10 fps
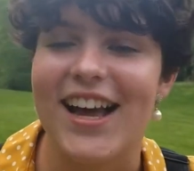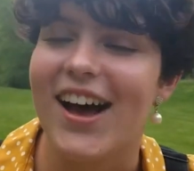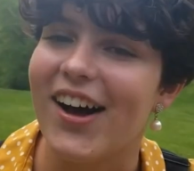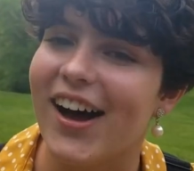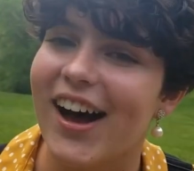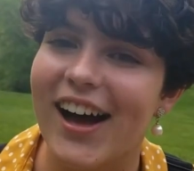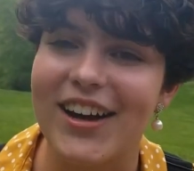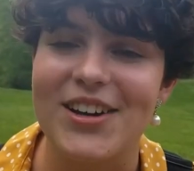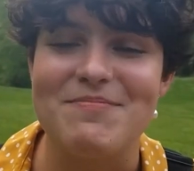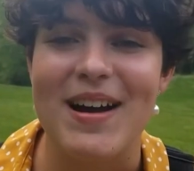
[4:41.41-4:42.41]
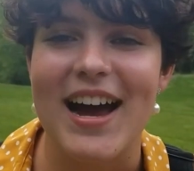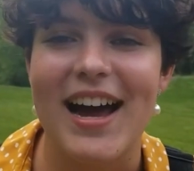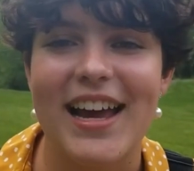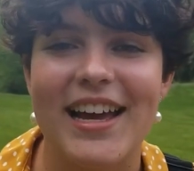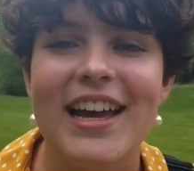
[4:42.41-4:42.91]
a hug
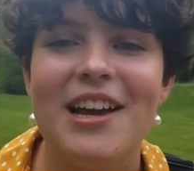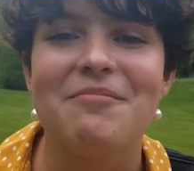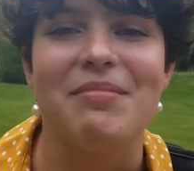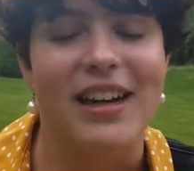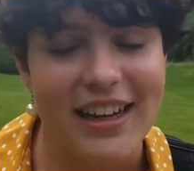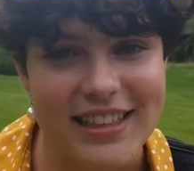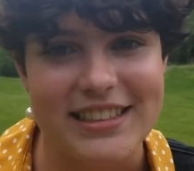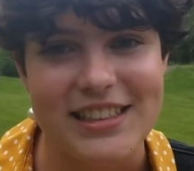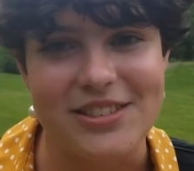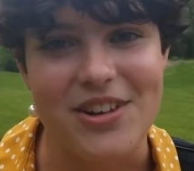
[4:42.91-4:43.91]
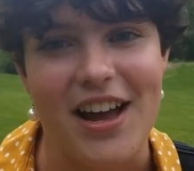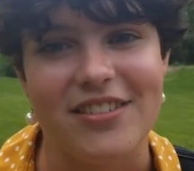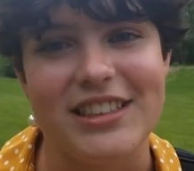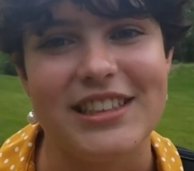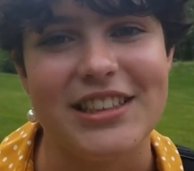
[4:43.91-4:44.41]
goodbye, but I guess this will
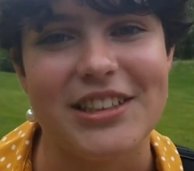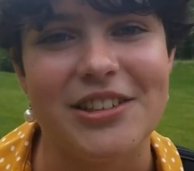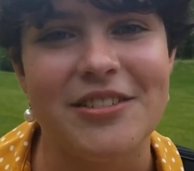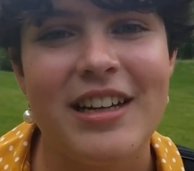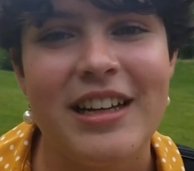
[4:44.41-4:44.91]
have to do.